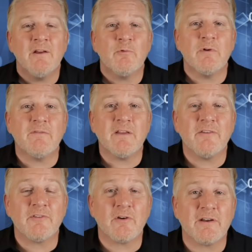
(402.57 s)

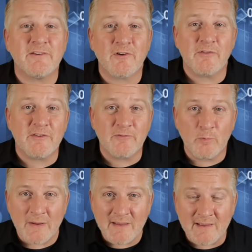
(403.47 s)
Rivian's earnings are this
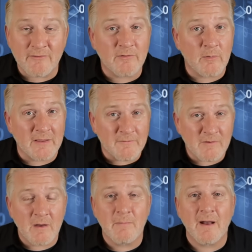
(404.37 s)
week, and so if
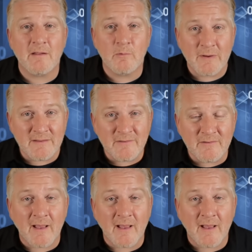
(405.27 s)
Kamala wins,